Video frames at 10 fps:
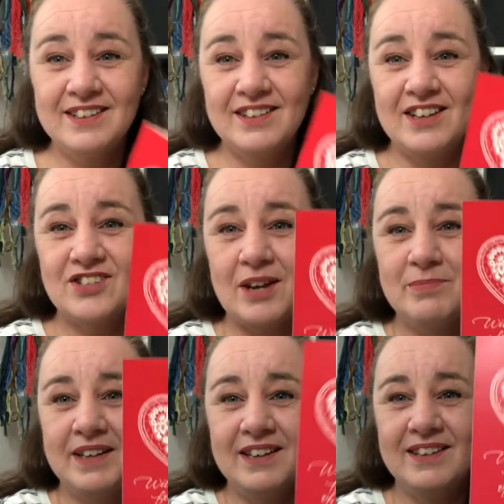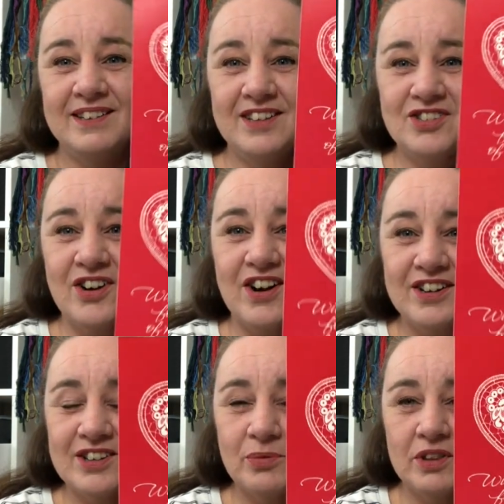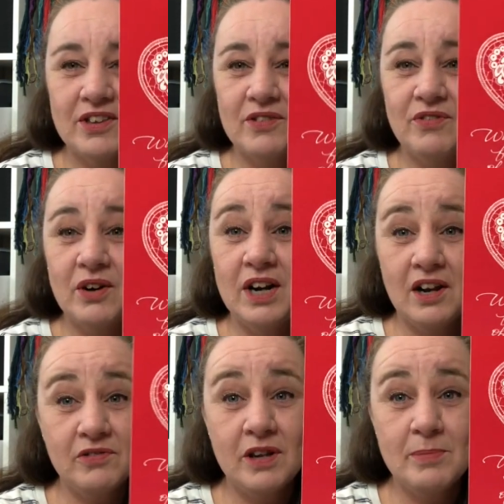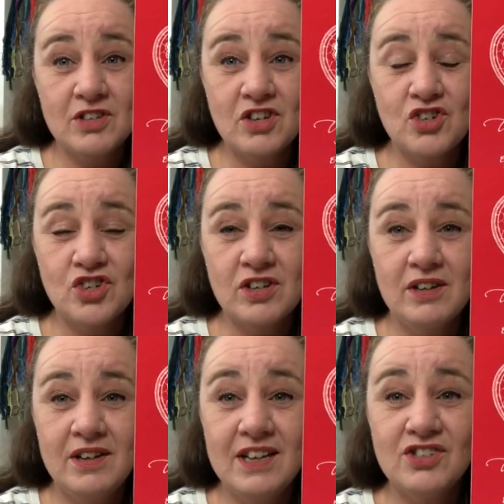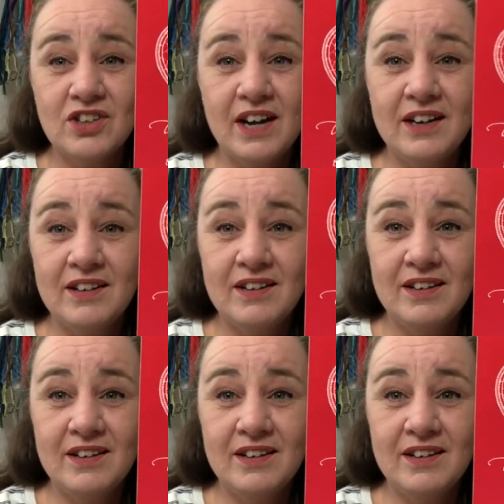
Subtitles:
They sent me this card with a very lovely message inside.